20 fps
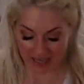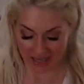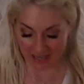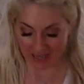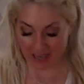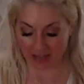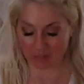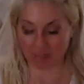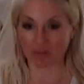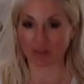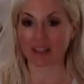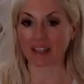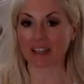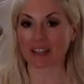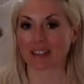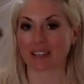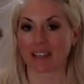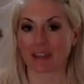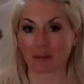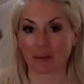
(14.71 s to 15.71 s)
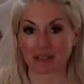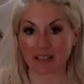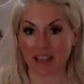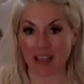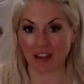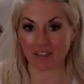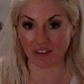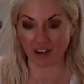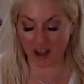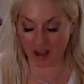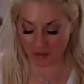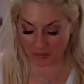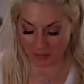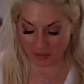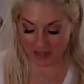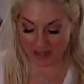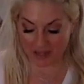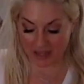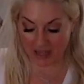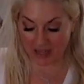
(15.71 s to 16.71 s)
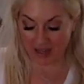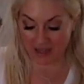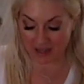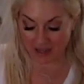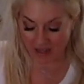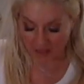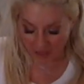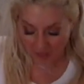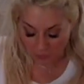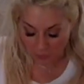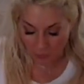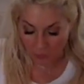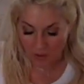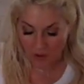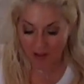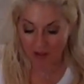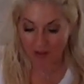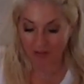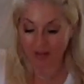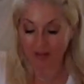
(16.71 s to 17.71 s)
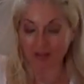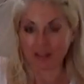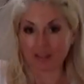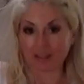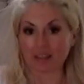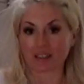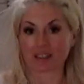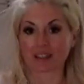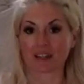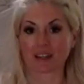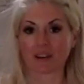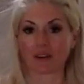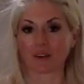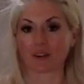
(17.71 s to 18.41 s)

I'm really excited because I haven't gotten one in a little while. So